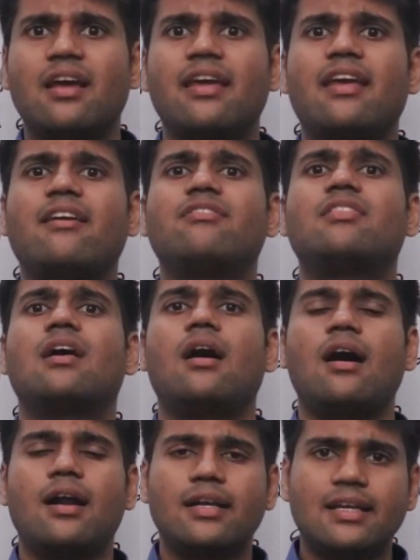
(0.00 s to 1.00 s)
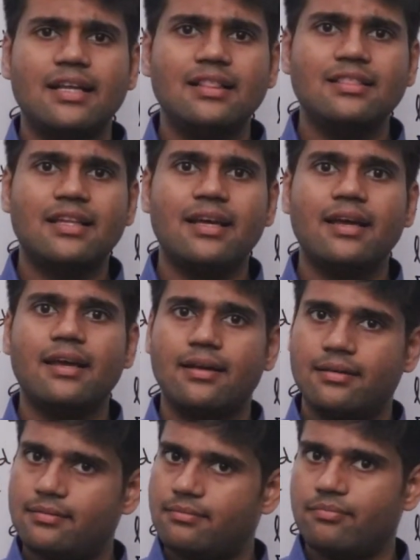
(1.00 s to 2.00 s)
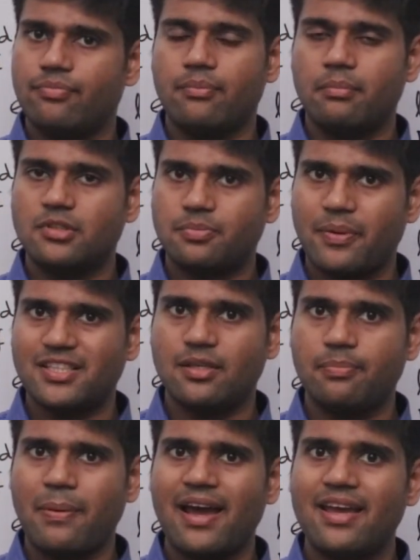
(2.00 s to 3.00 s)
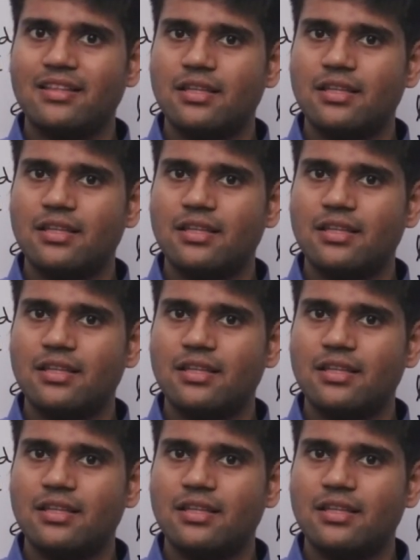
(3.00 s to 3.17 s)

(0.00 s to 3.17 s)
if until they specify